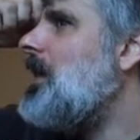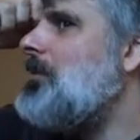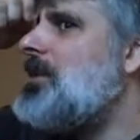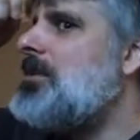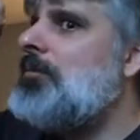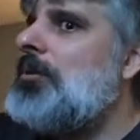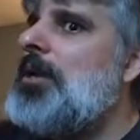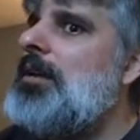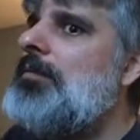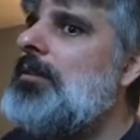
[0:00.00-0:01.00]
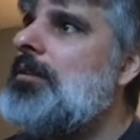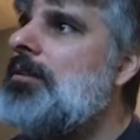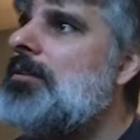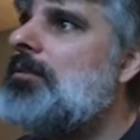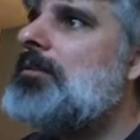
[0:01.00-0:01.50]
gammons are more painful at
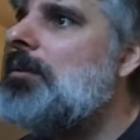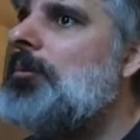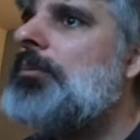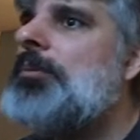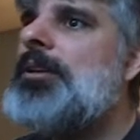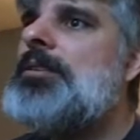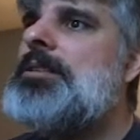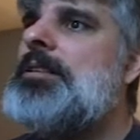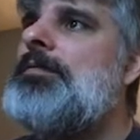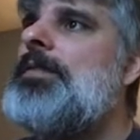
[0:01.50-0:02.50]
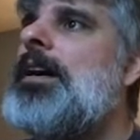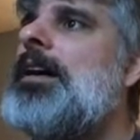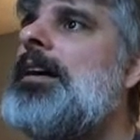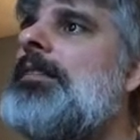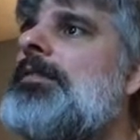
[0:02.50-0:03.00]
this score where both players need
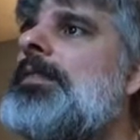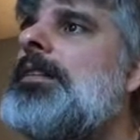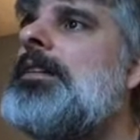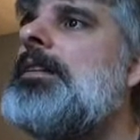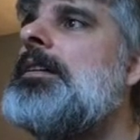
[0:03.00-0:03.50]
5.